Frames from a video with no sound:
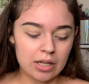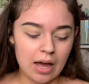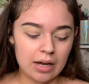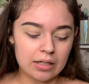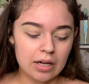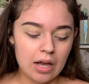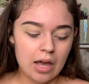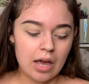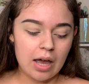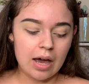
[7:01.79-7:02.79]
that
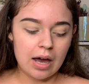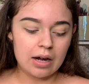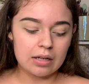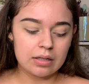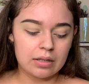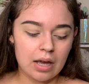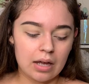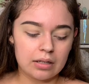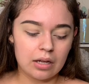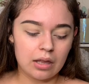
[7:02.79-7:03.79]
and
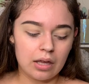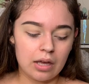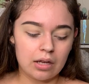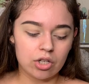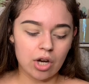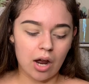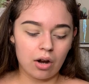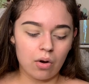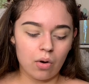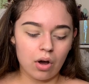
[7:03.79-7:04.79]
set the
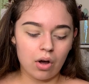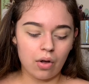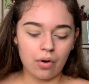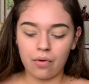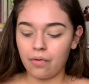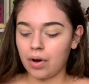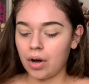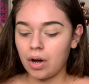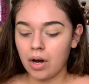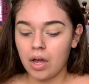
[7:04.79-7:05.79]
shadow all
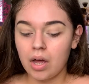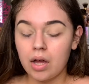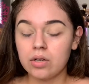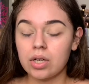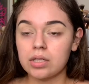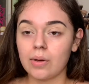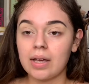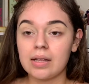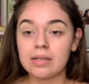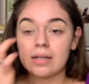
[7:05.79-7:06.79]
over, just so I
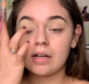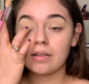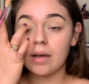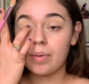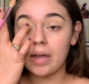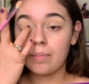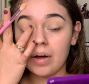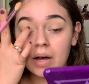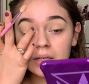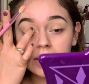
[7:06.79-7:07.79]
can set down that paint
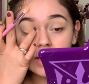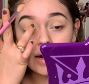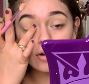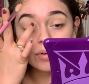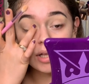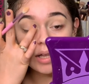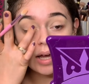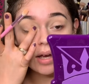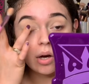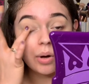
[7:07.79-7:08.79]
pot, because I don't really
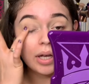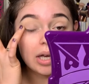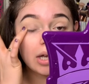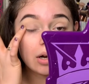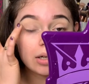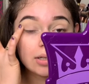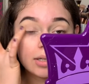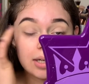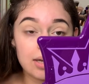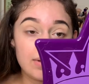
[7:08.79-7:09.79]
like going in on
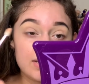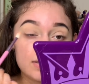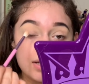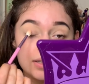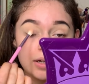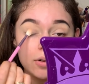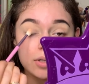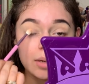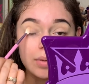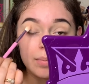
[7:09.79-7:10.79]
sticky bases. I know
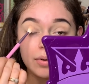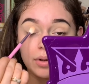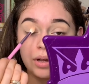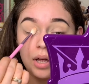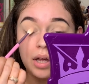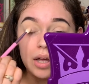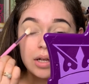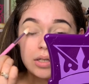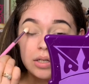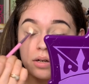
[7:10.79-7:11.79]
some people
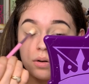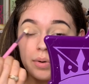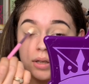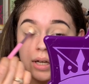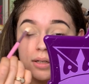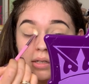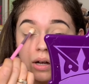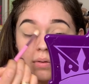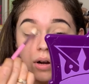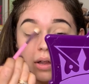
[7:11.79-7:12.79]
do, but that's
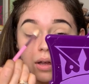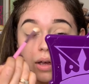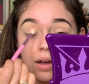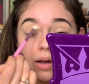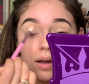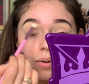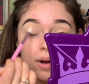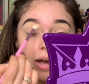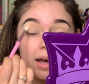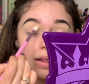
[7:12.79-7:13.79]
not really
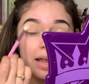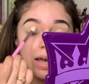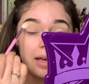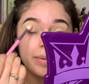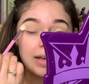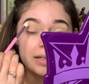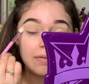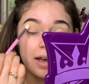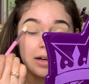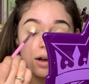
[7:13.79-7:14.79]
what I like, because I
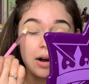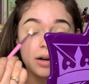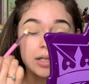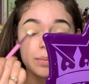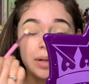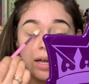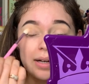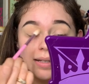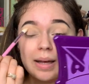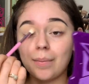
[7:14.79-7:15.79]
find it harder to blend
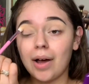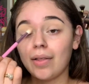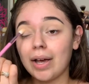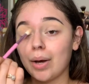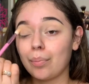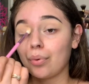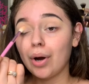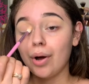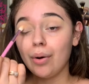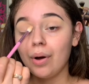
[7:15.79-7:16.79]
because I'm not like a
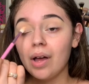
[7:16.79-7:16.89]
pro,